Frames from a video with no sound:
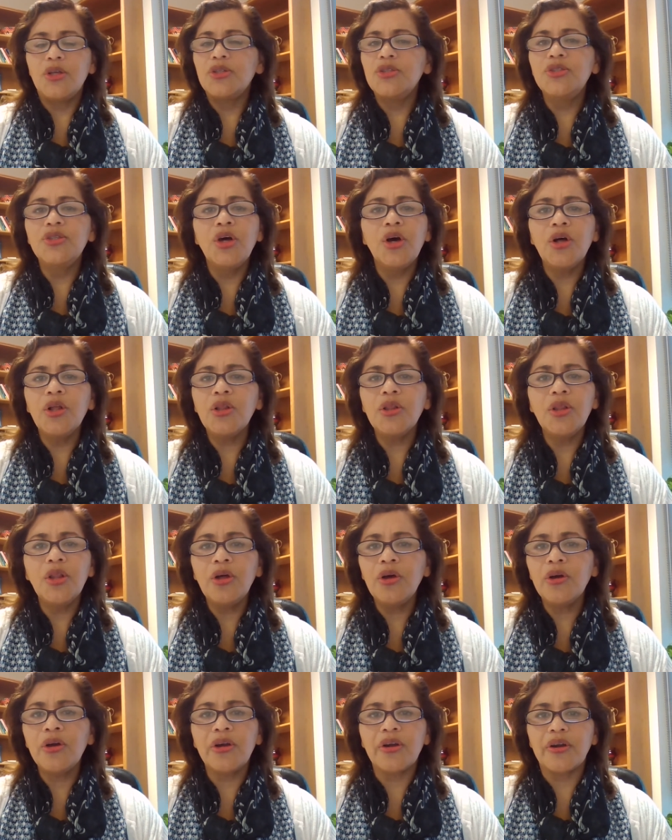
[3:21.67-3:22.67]
No
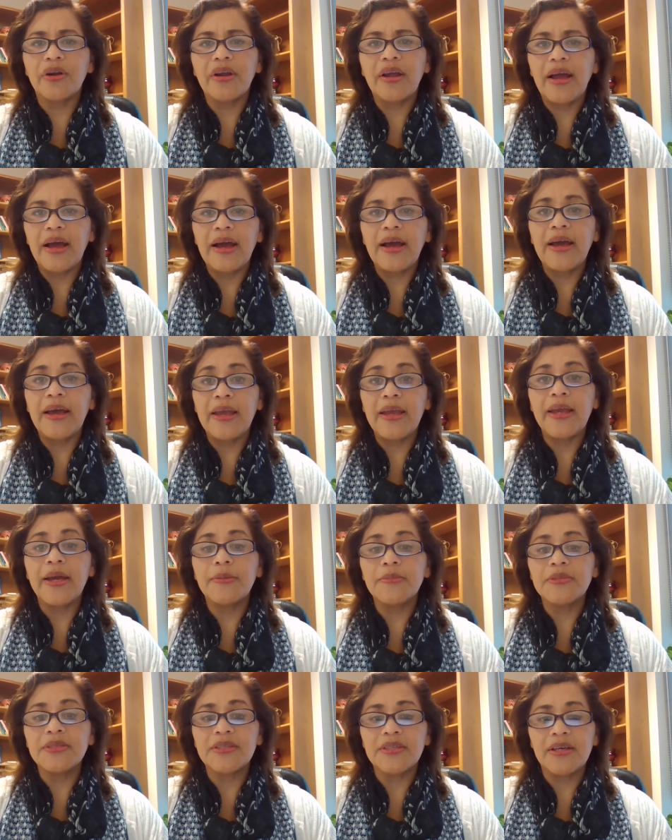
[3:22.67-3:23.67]
longer I
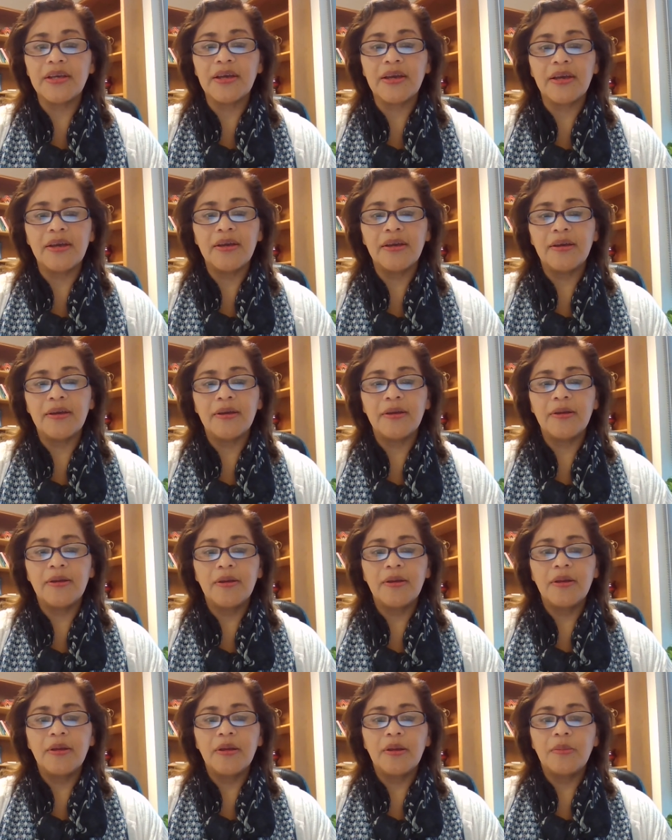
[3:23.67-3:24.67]
am sick,
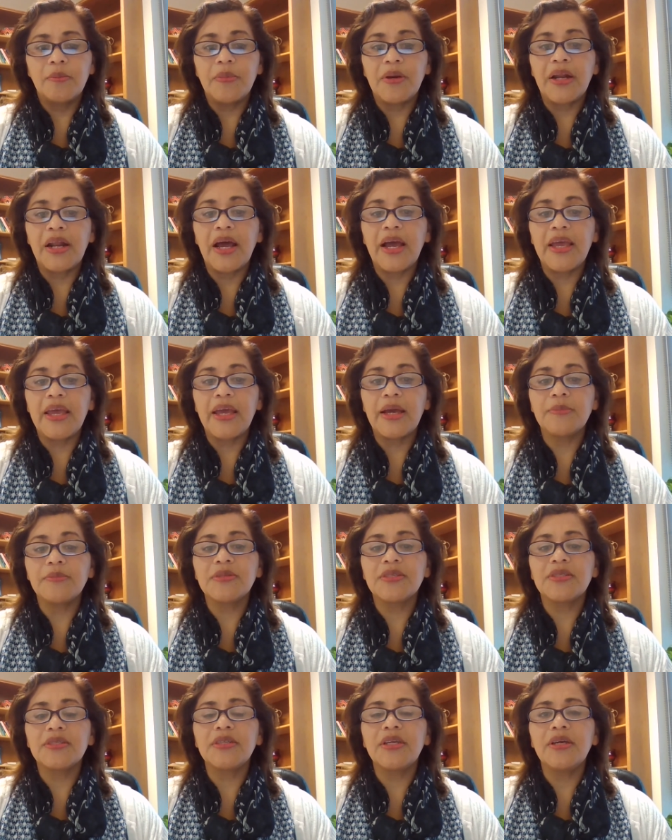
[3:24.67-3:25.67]
but I am
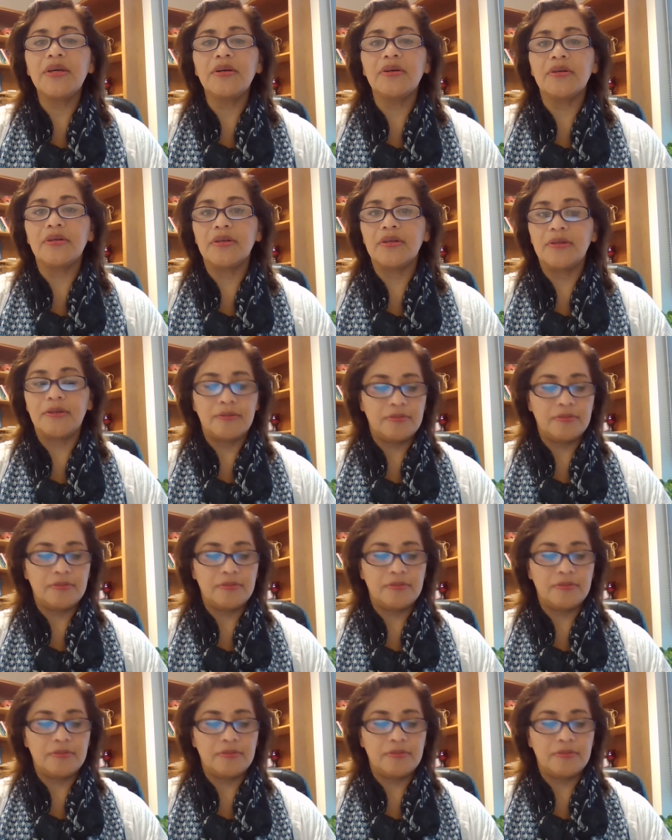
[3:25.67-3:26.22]
still